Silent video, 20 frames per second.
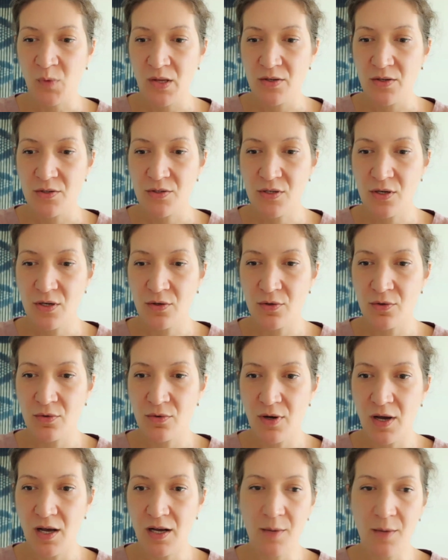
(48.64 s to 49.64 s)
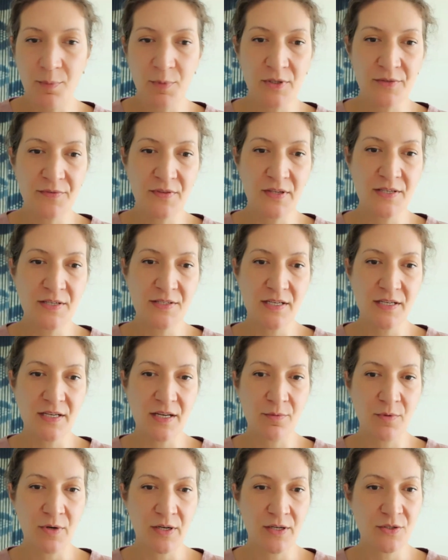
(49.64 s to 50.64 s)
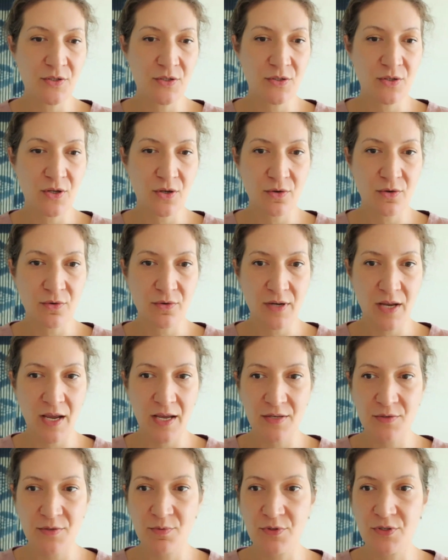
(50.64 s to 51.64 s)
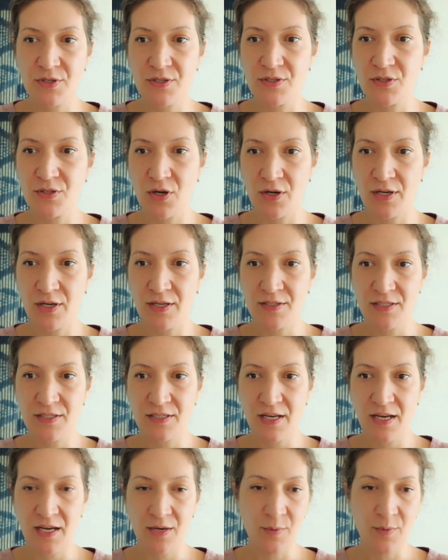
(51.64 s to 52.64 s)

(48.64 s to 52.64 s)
So a couple of things that I wanted to note as we're just starting today.